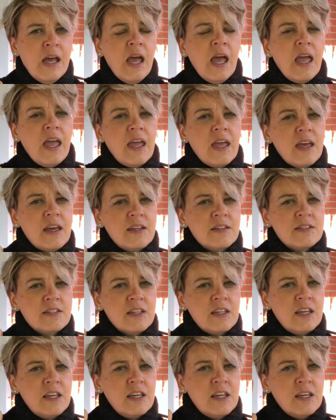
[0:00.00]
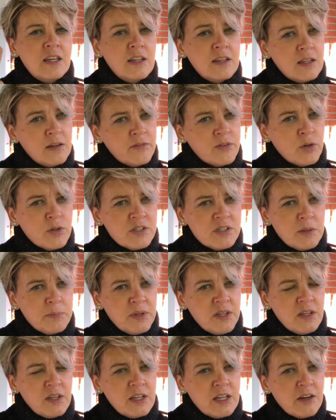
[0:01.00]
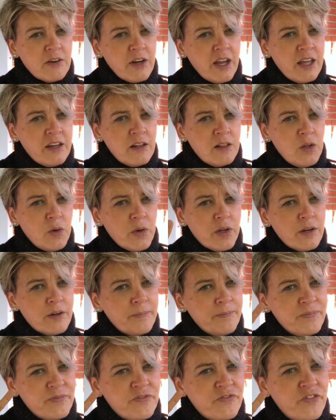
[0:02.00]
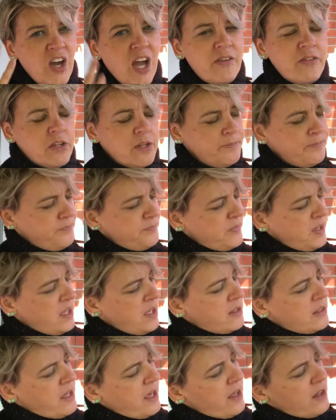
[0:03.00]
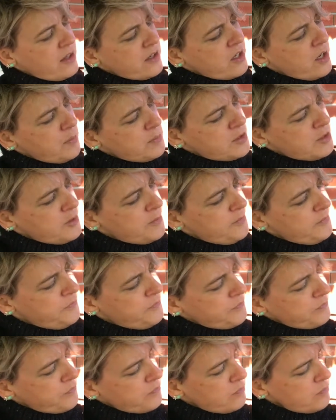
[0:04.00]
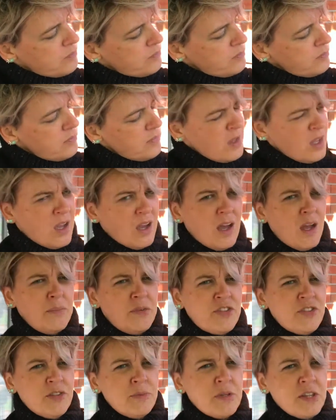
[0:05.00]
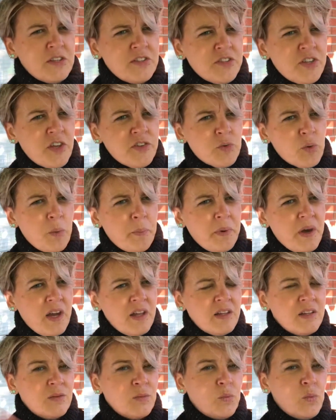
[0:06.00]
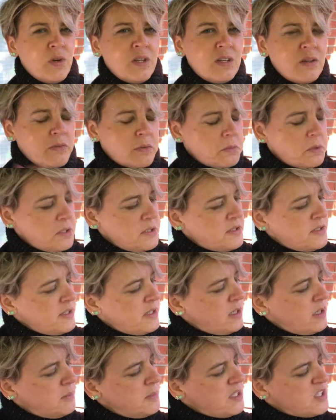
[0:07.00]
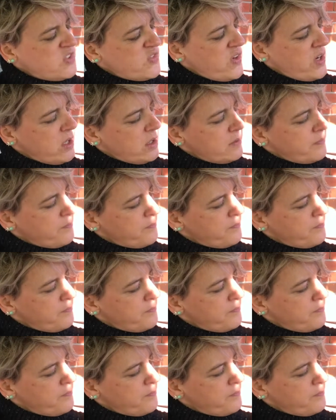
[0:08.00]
and of course the billionaire and a lawyer. 5 of them in the helicopter. I'm assuming there's also a pilot. We never really see him. It's fine.